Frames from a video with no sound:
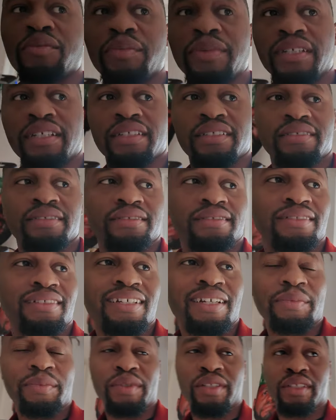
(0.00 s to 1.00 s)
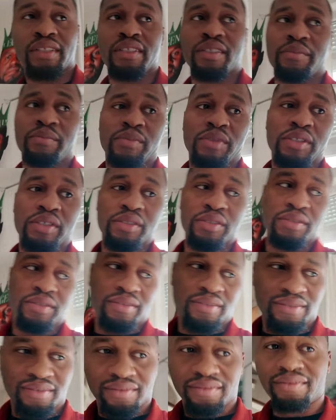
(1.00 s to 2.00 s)
though, man. Had me a good meal.
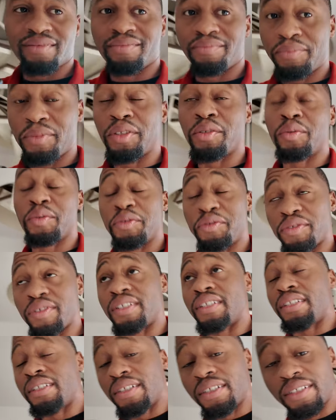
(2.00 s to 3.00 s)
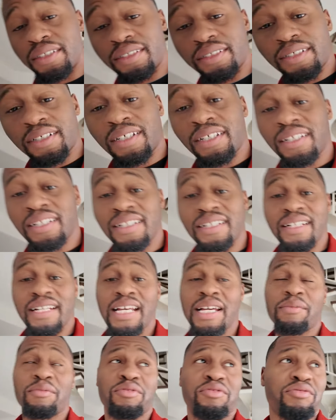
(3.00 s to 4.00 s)
Meal was really good.
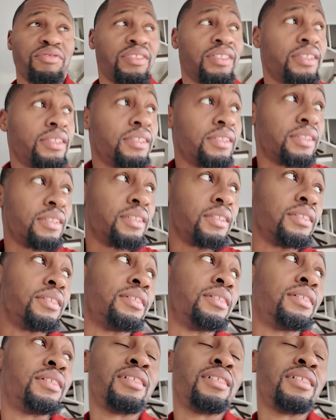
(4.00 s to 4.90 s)
Nap was really good.